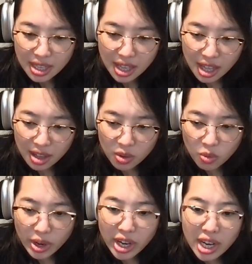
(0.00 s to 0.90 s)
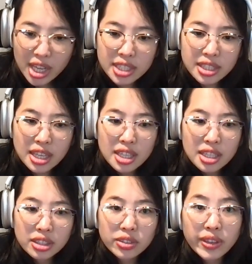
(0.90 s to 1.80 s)
Uh, whereas
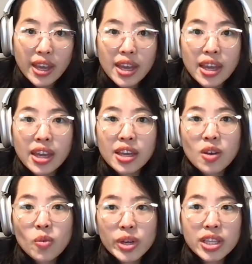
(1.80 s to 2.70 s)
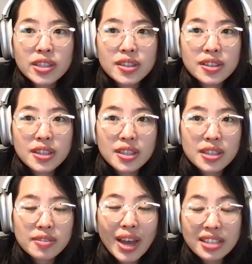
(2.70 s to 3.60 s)
today, with
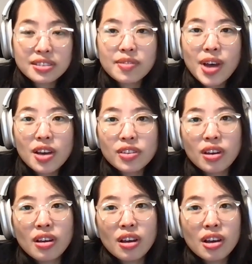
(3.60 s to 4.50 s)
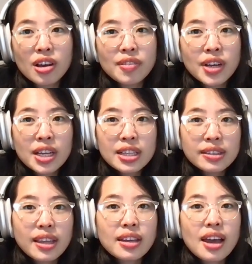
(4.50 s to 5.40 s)
the vast amount of
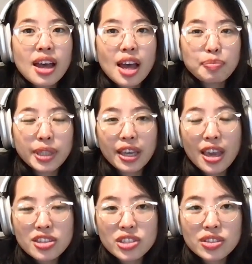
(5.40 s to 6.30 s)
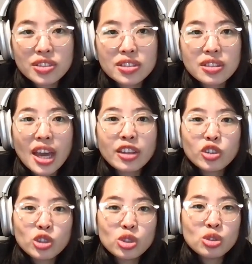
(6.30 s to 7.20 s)
data applications that
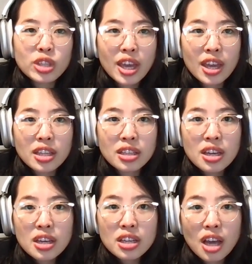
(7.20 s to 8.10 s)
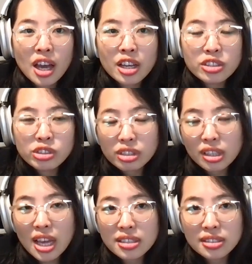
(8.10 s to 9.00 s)
you can uh,
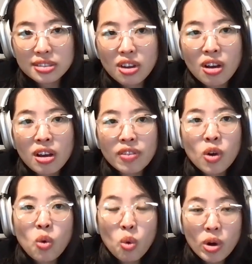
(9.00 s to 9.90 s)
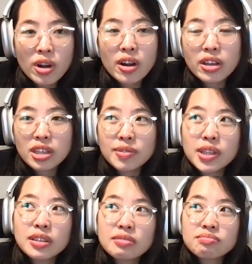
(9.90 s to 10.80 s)
utilize this on, or
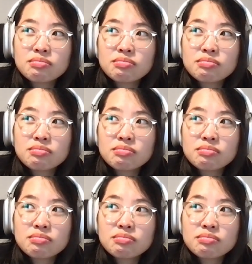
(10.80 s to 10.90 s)
even